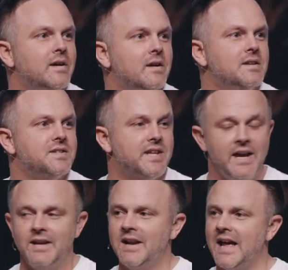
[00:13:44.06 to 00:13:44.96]

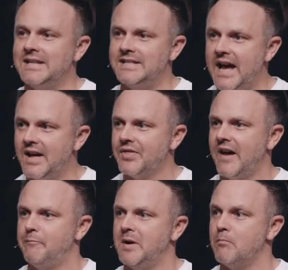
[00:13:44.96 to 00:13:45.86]
sin and death
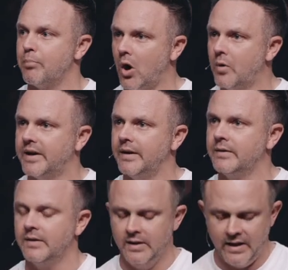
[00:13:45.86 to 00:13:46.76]
have been broken,
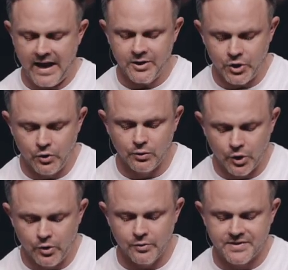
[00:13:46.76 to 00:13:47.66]
and you
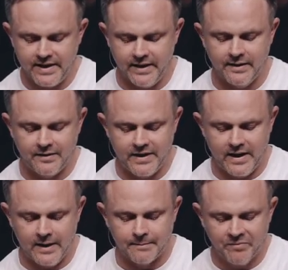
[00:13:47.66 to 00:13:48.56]
lose in the
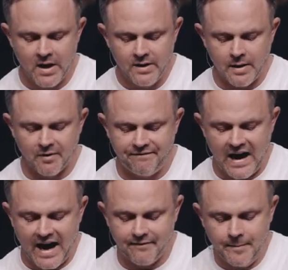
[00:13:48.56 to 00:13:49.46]
end. Number
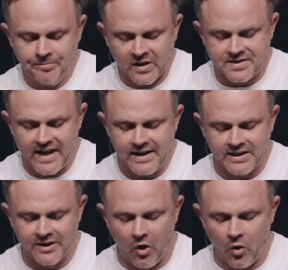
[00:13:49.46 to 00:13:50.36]
five, Satan
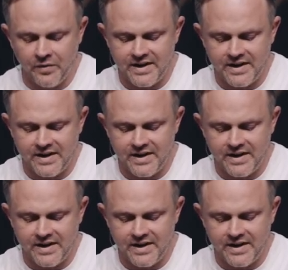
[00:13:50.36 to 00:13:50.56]
can only